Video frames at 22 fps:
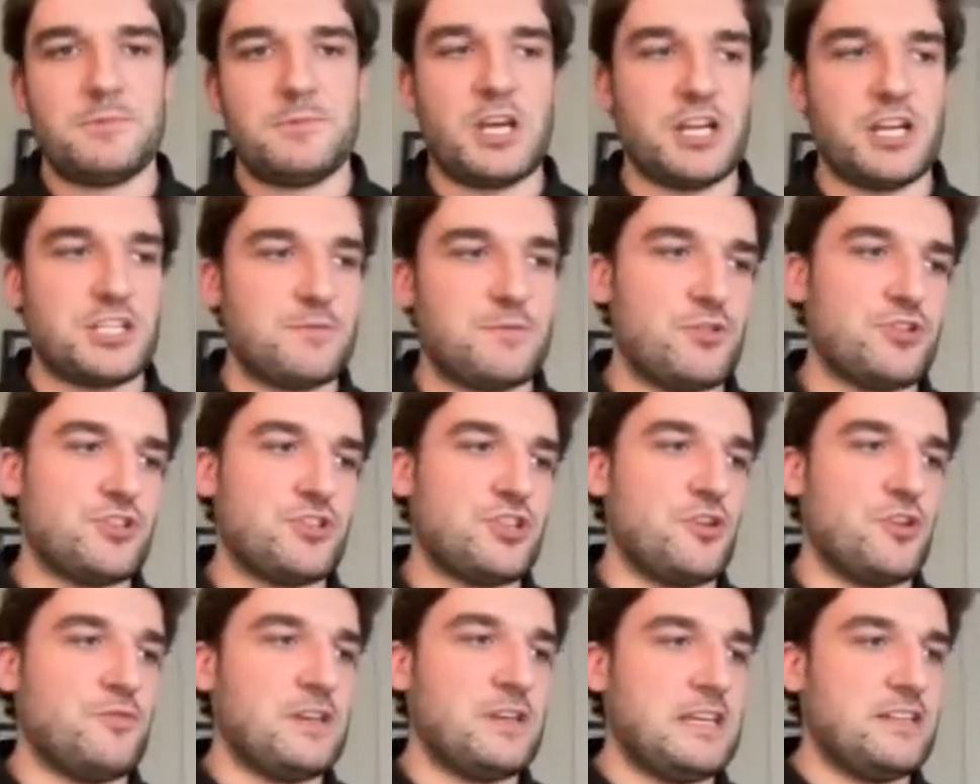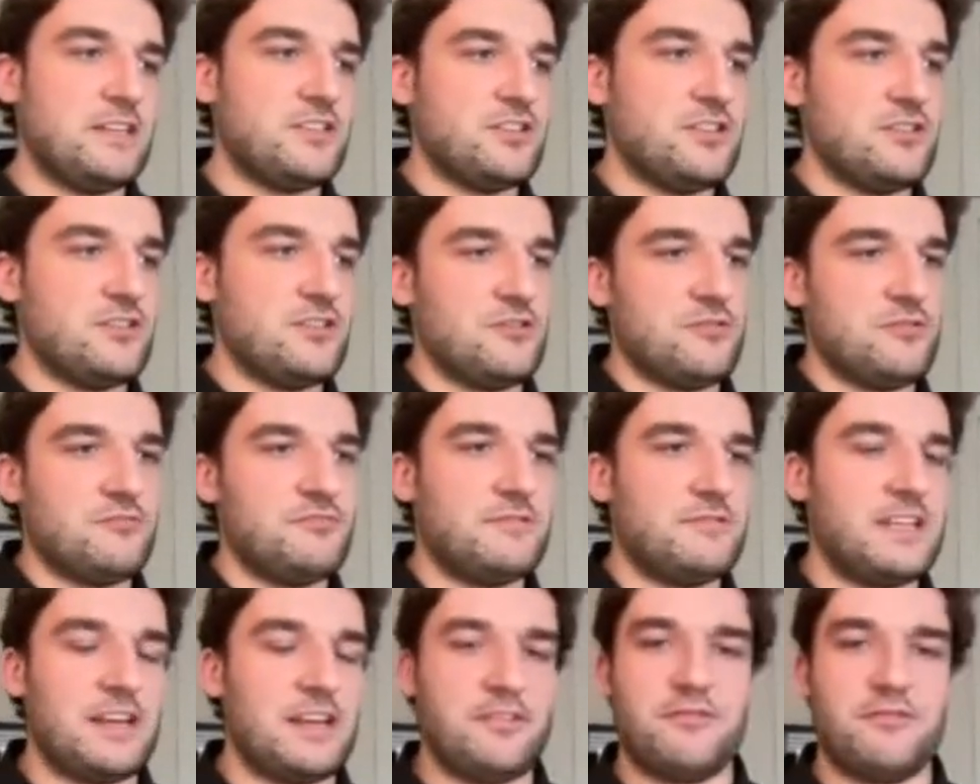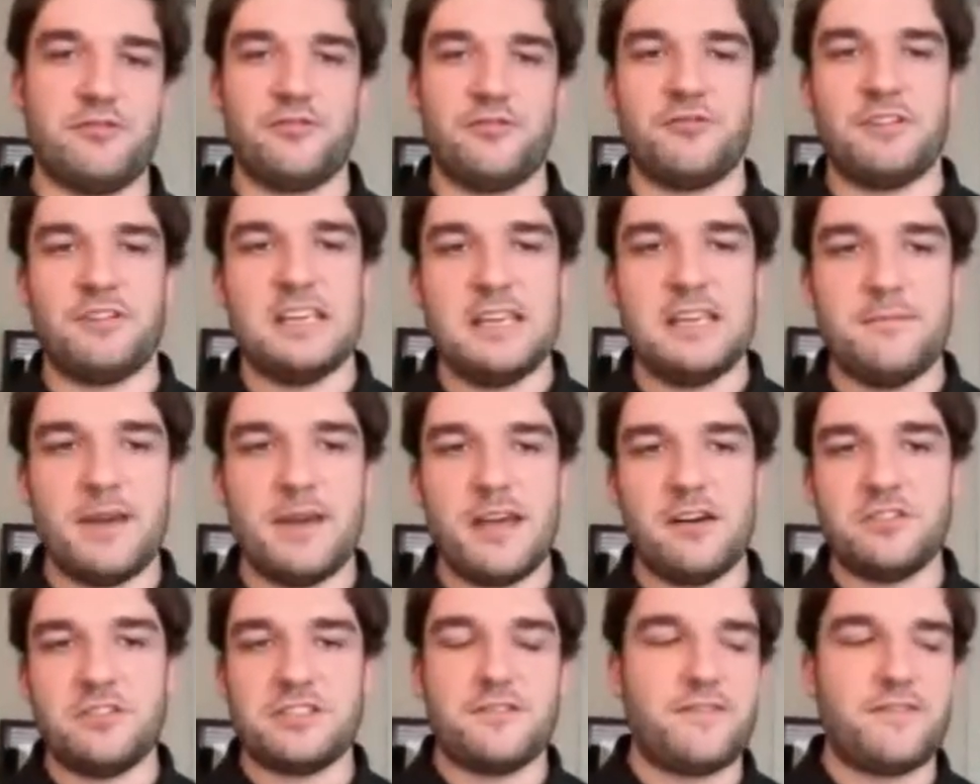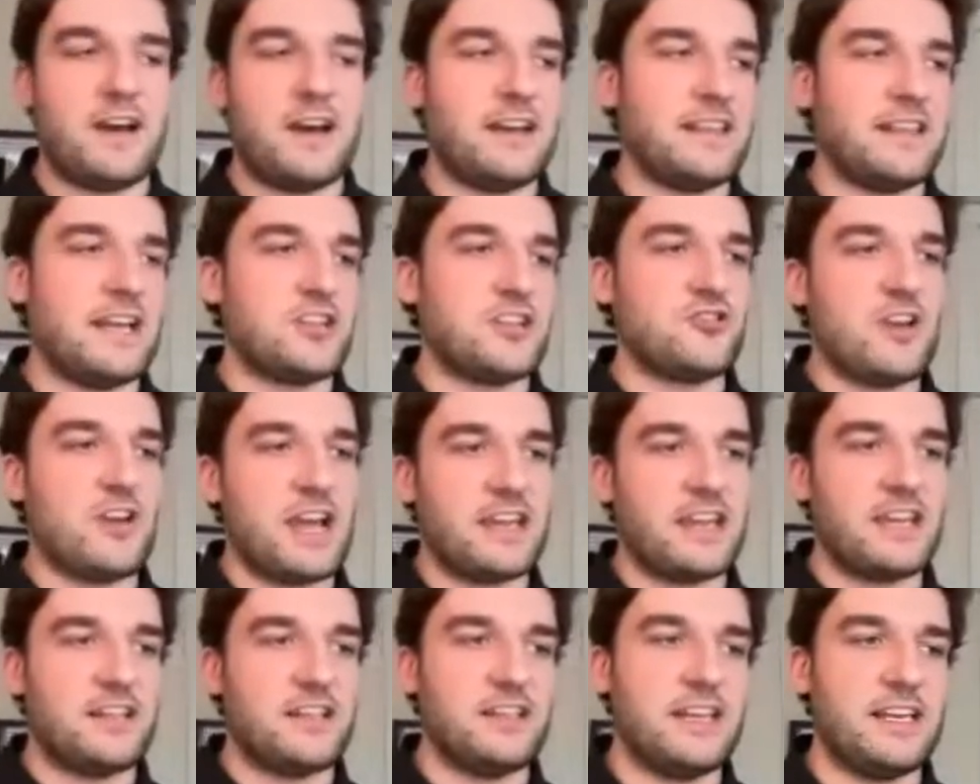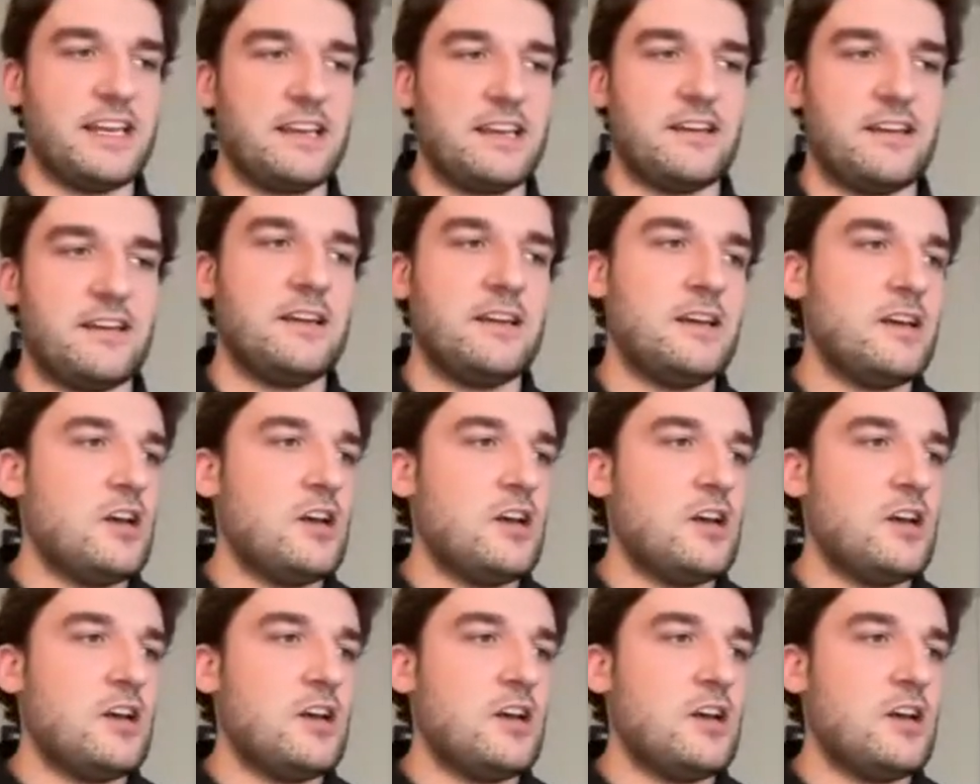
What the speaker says: Customers don't need to dig through their email to find that tracking link.